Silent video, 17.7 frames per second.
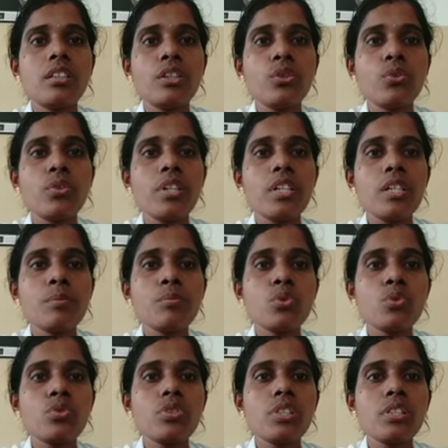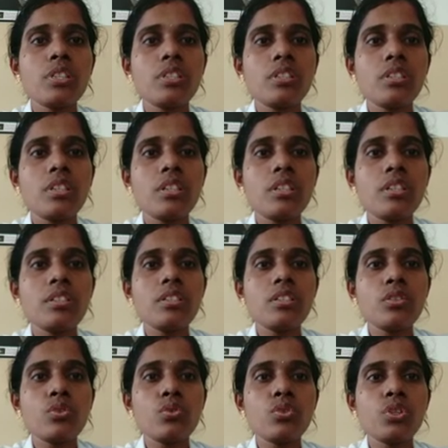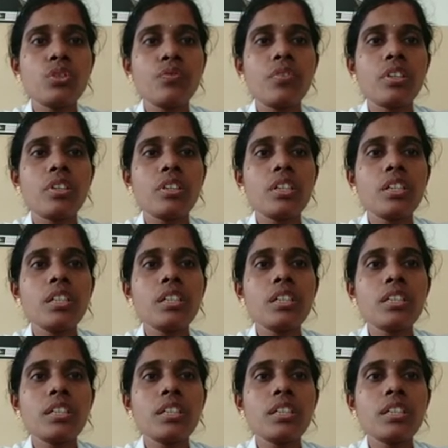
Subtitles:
uranium-233 is used for the